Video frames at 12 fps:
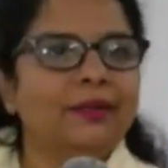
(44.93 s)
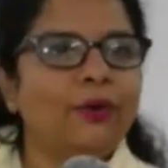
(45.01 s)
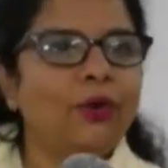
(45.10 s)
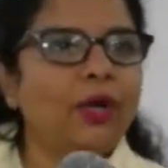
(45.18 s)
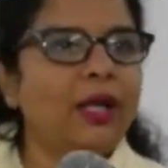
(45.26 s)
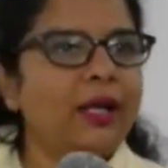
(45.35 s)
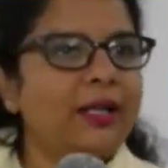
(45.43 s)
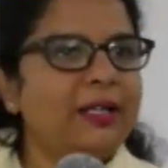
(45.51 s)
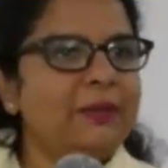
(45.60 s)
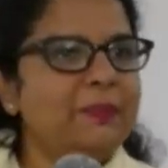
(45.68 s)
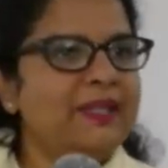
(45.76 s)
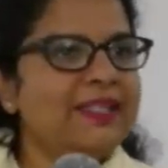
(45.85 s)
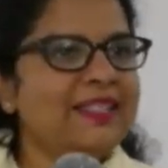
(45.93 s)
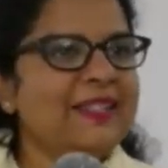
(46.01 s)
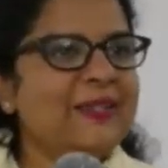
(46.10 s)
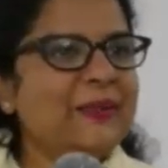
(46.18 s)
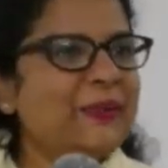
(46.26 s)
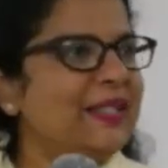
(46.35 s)
all our in-person
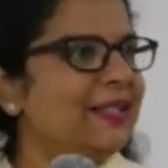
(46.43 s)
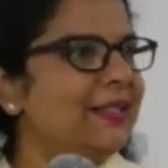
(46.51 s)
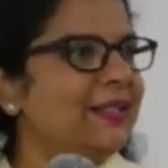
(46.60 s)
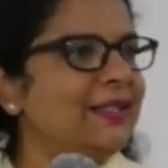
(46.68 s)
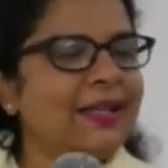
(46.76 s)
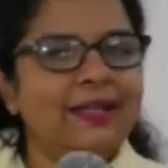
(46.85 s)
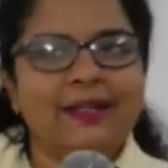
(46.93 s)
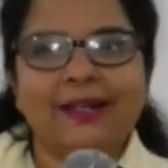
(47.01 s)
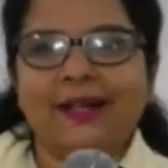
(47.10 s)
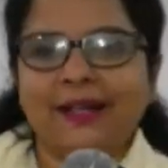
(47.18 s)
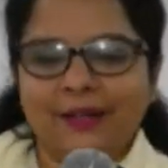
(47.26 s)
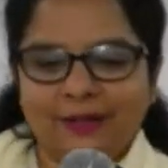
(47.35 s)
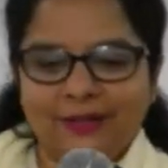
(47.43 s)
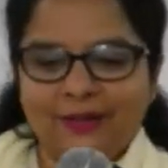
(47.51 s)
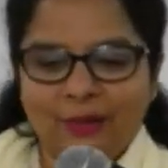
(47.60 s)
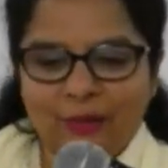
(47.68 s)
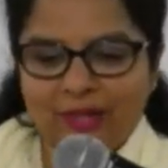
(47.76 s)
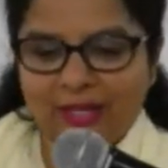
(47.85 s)
students and our uh,
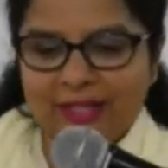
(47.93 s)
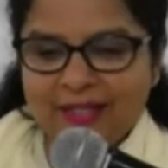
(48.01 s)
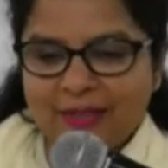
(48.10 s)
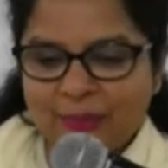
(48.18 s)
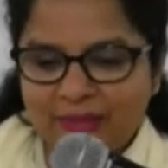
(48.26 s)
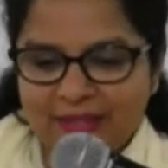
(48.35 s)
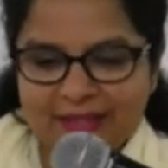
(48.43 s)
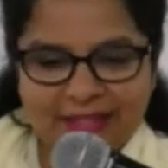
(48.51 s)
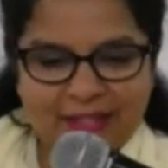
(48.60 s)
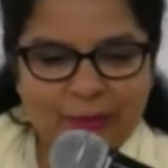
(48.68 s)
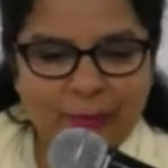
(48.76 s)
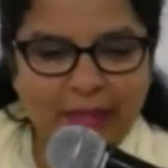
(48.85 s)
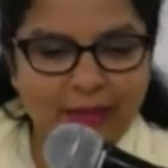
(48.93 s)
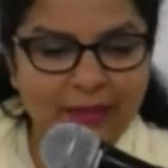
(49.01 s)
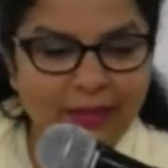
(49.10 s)
online students as well.